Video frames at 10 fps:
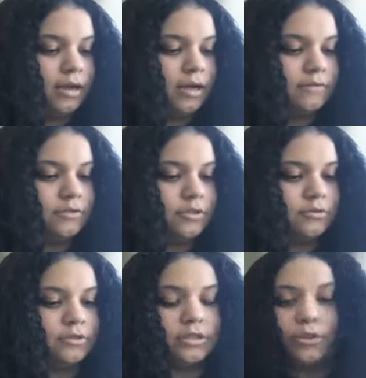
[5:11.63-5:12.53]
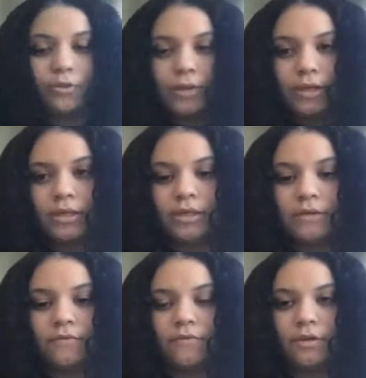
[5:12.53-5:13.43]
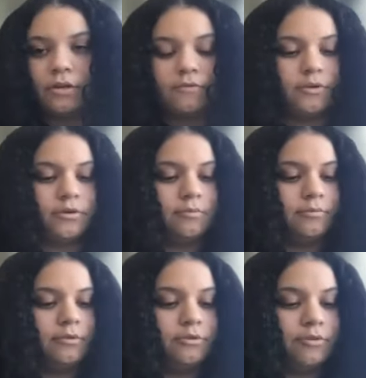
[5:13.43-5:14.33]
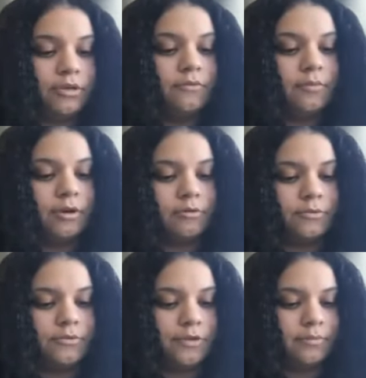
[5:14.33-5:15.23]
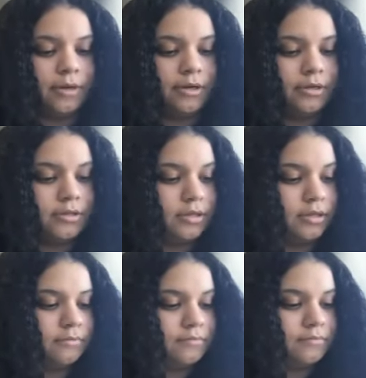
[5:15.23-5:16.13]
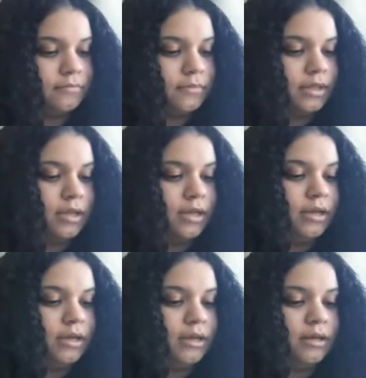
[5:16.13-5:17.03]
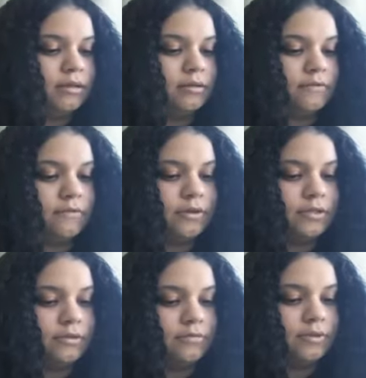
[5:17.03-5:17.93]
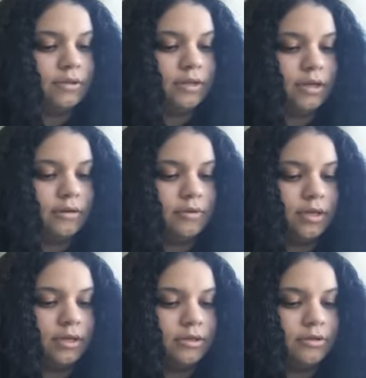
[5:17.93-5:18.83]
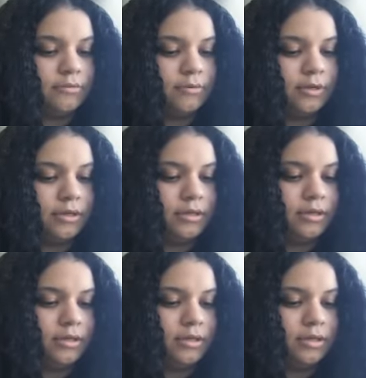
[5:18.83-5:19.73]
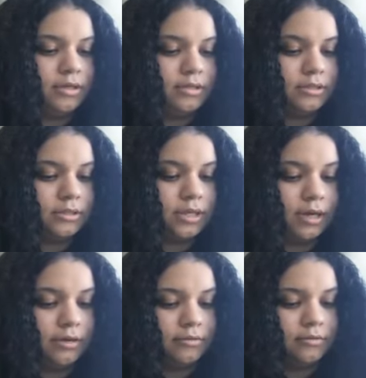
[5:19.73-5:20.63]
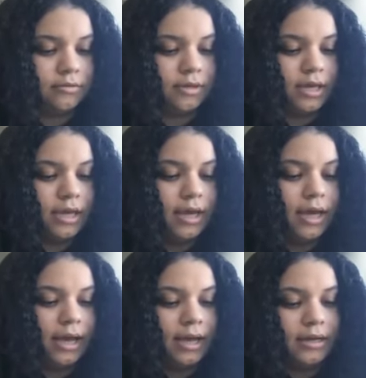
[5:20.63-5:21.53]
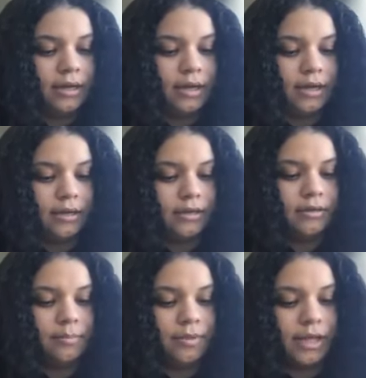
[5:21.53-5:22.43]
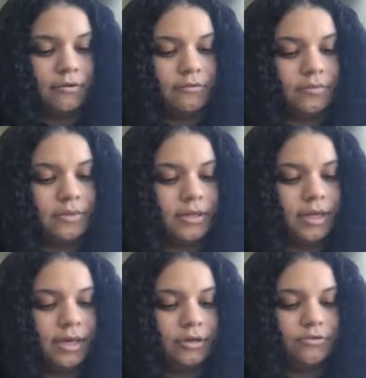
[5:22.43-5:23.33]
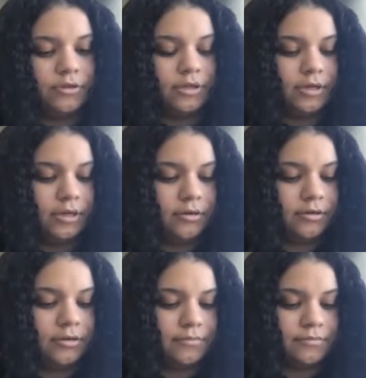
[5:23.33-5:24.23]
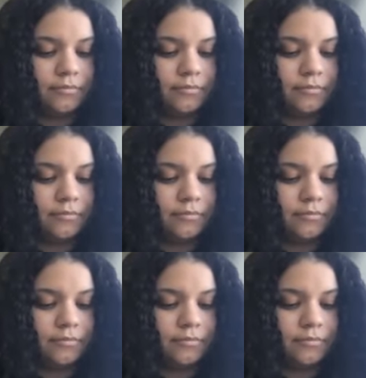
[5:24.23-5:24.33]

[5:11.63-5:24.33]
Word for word: I've chosen three different of her three different poems written by her today. And the first one that I would like to read is entitled Eye to Eye Black Woman, Hatred, and Anger.